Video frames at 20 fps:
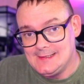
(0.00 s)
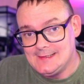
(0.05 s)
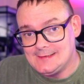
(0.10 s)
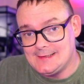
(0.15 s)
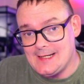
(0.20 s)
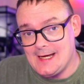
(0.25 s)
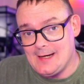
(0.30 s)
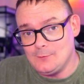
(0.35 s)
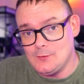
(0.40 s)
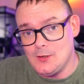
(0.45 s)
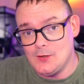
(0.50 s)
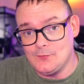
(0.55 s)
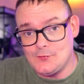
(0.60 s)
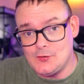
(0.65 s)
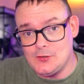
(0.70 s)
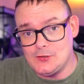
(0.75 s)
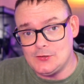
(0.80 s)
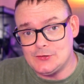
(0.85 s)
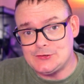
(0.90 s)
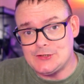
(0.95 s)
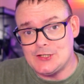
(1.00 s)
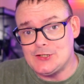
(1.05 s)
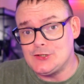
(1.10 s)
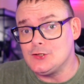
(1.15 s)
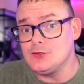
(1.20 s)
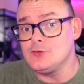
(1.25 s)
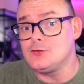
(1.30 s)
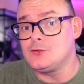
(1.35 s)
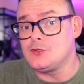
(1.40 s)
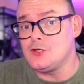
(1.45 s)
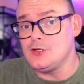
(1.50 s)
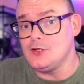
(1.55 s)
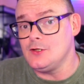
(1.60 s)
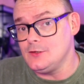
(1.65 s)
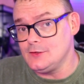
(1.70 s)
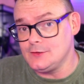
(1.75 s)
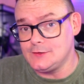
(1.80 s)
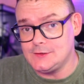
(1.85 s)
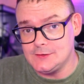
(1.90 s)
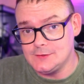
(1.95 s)
Now, of course, you
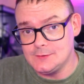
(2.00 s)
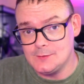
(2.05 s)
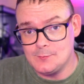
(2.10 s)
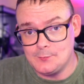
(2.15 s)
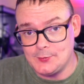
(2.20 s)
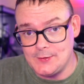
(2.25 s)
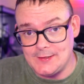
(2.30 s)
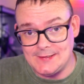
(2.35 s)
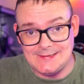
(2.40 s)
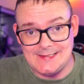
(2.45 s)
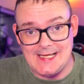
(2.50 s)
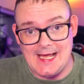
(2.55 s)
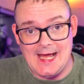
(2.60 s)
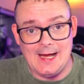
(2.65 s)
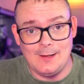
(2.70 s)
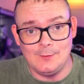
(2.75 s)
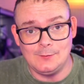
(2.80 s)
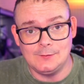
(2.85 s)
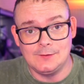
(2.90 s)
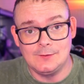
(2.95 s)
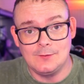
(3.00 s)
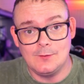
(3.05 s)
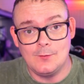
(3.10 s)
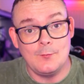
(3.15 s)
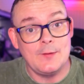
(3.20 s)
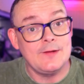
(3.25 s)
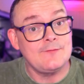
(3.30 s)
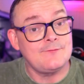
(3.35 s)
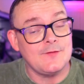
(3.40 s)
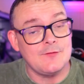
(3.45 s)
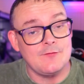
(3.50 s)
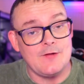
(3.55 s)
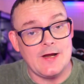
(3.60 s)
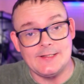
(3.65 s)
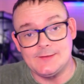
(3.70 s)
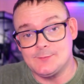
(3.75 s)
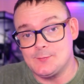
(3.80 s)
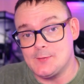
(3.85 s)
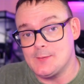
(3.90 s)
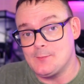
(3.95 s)
could print it out with the
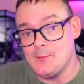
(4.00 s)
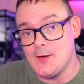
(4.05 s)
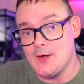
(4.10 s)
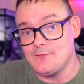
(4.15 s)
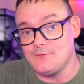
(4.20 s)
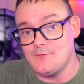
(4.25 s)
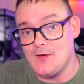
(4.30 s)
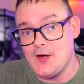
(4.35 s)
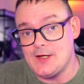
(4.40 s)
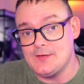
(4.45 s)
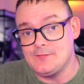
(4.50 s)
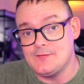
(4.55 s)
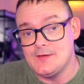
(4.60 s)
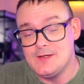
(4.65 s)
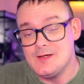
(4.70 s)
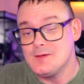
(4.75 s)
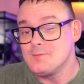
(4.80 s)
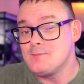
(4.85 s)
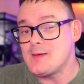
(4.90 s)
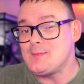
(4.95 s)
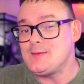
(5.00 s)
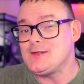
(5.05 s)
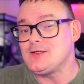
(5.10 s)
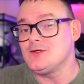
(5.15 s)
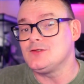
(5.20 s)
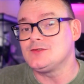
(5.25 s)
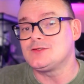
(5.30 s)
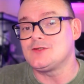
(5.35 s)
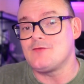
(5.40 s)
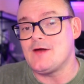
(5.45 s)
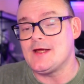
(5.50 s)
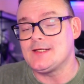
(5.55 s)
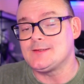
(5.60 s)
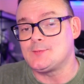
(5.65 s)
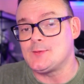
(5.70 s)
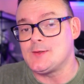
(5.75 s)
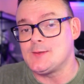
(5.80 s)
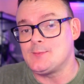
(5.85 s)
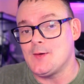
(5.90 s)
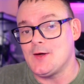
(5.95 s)
Raspberry Pi 5, maybe use the
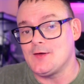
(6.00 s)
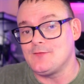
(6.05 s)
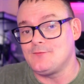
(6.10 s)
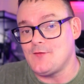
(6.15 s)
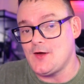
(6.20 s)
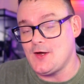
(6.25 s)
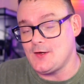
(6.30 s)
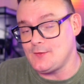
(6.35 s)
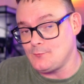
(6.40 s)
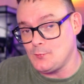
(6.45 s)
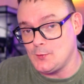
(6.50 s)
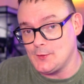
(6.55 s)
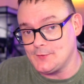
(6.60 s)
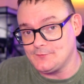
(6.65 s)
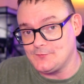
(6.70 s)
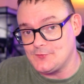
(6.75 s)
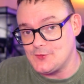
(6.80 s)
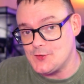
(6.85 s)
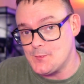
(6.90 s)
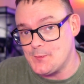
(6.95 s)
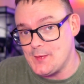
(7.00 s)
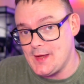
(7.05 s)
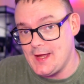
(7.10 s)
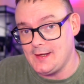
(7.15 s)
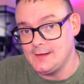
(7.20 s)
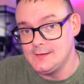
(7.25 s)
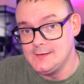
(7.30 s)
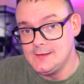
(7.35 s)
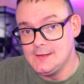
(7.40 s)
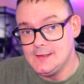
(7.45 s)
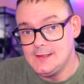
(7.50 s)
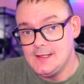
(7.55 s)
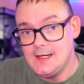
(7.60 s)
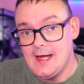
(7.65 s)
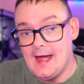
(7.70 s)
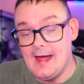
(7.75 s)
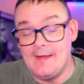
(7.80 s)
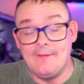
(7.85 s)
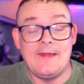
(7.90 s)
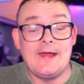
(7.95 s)
Raspberry Pi 5 one for a bit,
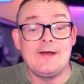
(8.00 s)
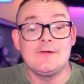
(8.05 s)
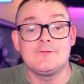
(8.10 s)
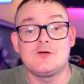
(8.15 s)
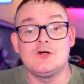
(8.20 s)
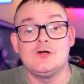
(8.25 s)
and then of